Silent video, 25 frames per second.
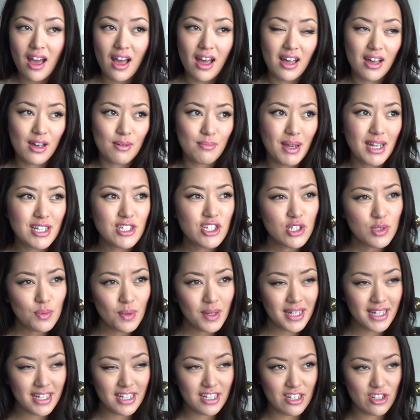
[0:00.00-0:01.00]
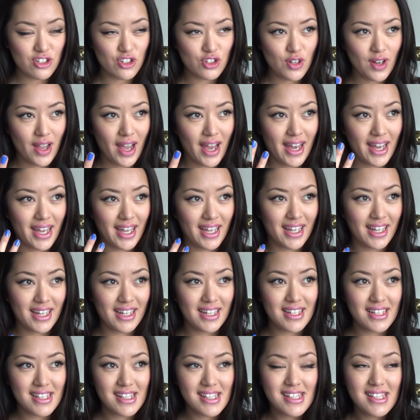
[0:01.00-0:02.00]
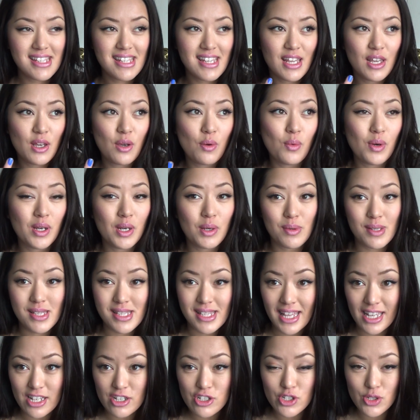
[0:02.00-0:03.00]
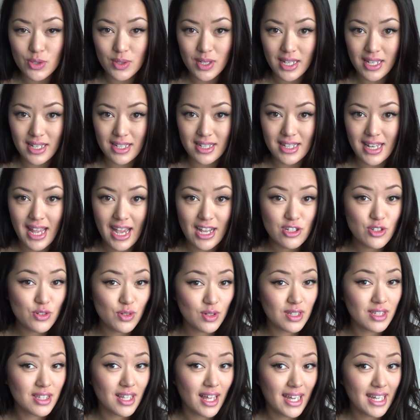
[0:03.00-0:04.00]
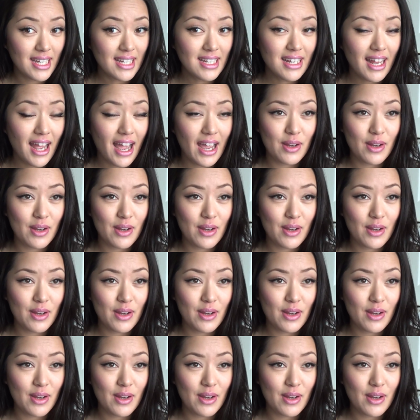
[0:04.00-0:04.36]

I just wanted to try seeing what it was like shooting in natural light.